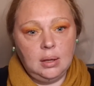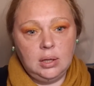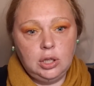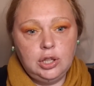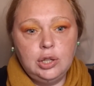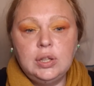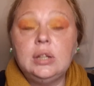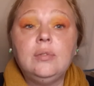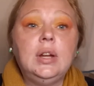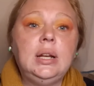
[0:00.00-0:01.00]
you
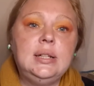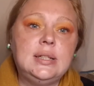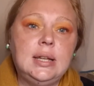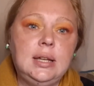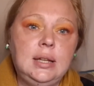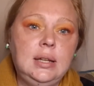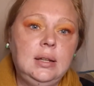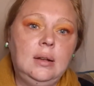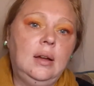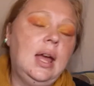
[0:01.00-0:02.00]
didn't really see
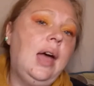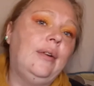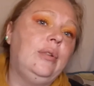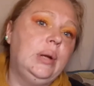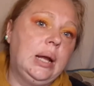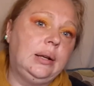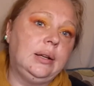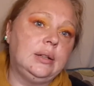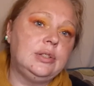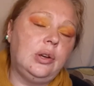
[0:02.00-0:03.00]
like heroin
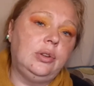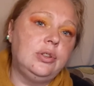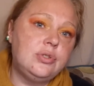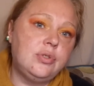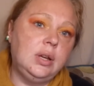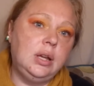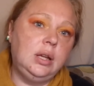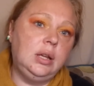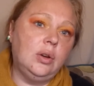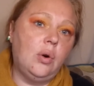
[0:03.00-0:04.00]
addicts on the
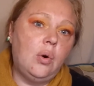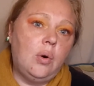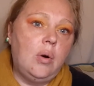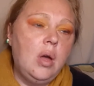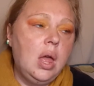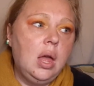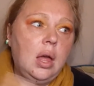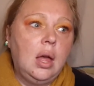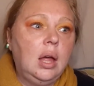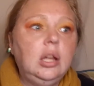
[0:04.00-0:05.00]
street, or
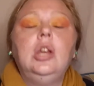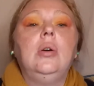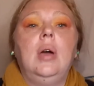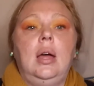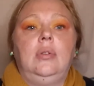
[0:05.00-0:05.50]
you know how